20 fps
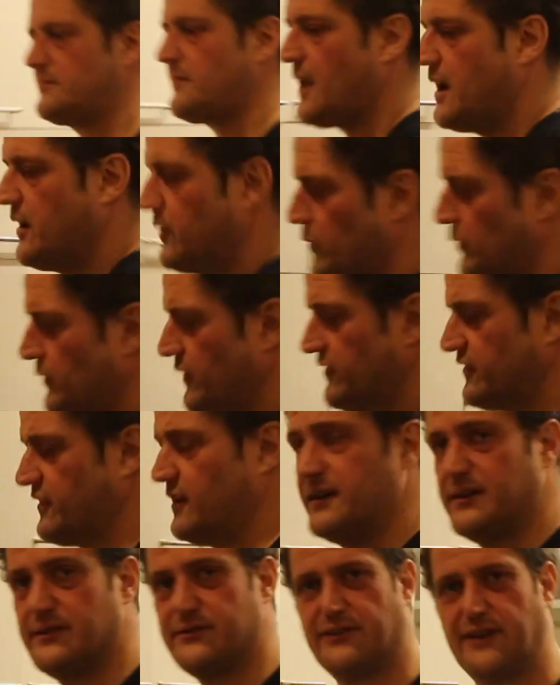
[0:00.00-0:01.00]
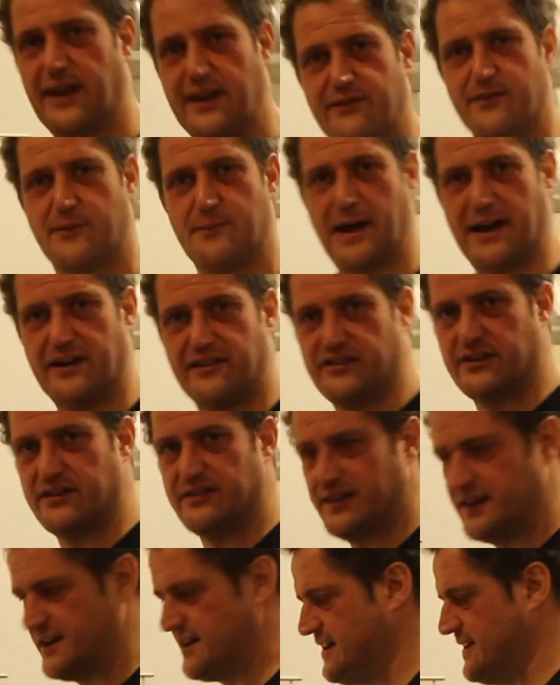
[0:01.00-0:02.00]
and all those kind of flavour
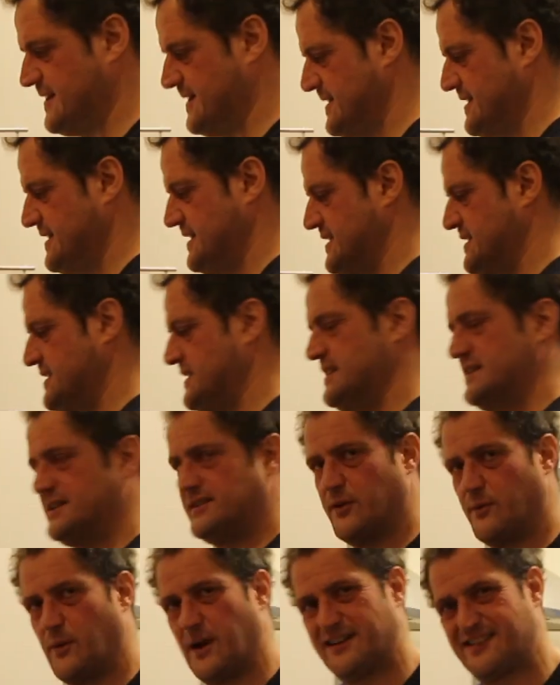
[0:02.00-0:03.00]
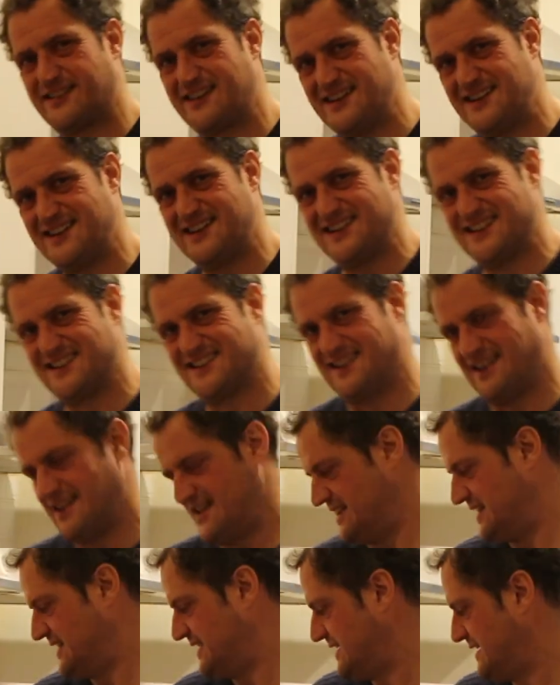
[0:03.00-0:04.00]
matches in the West Indies.
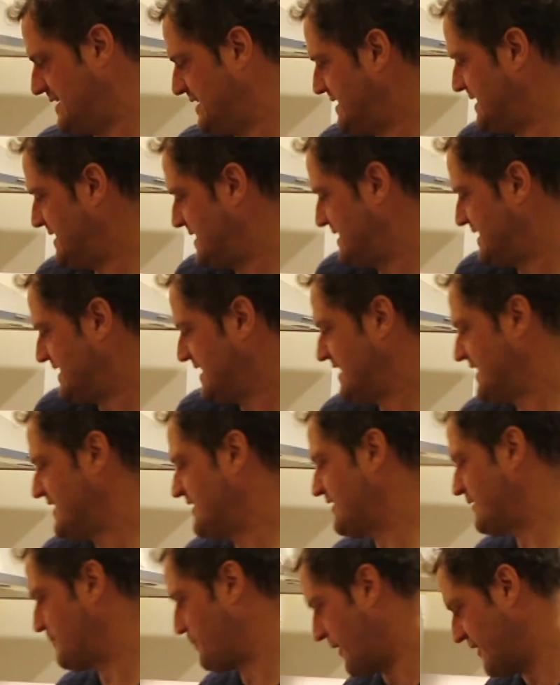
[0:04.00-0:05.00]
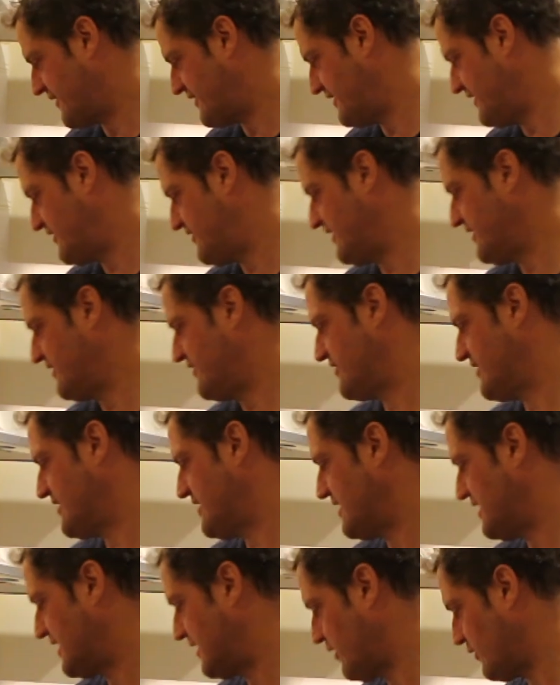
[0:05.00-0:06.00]
Spicy
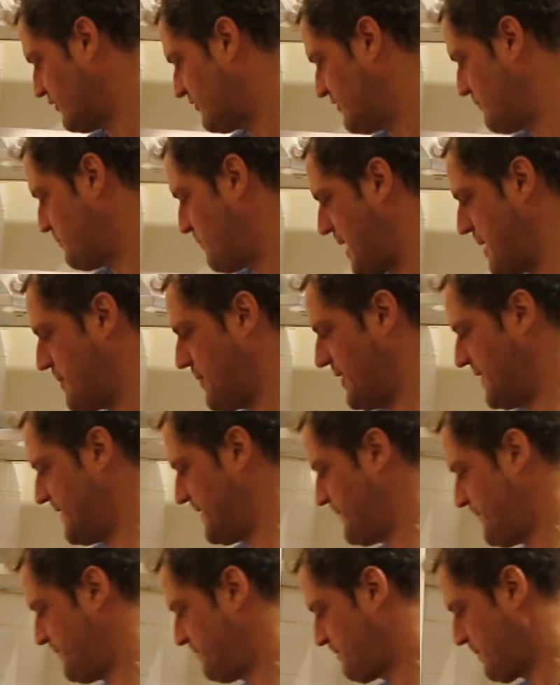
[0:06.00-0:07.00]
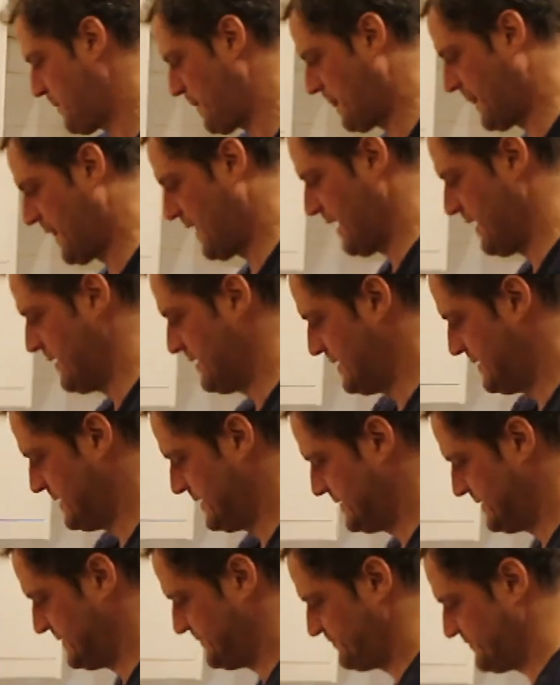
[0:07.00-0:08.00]
ginger, lots of pepper,
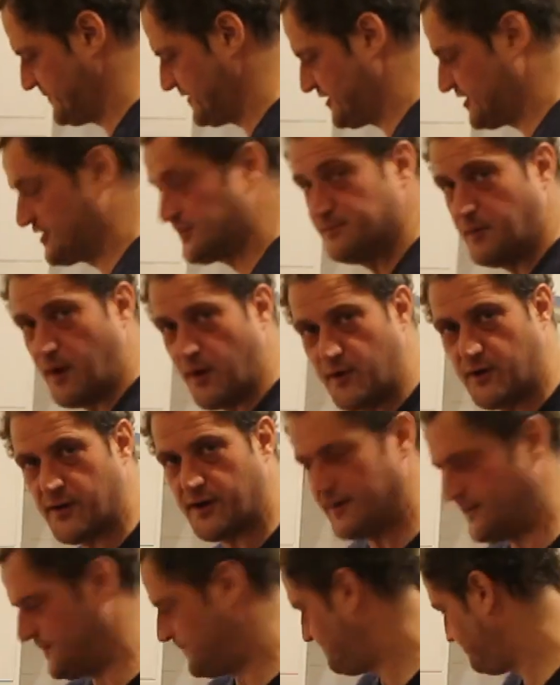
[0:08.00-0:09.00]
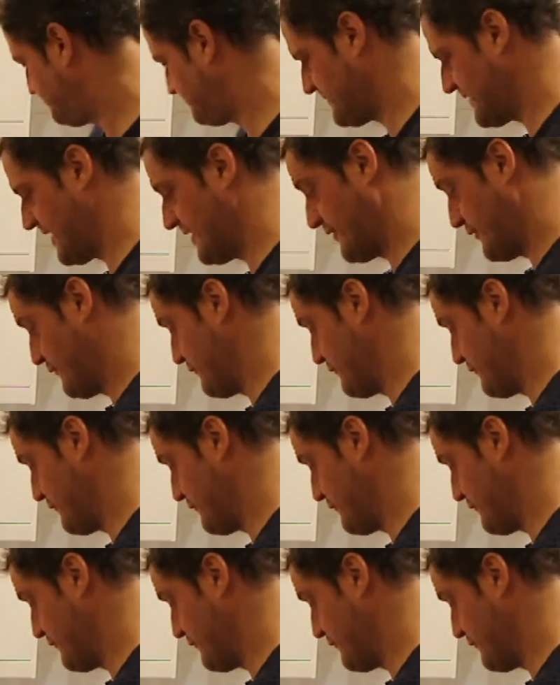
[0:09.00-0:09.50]
smoke. It's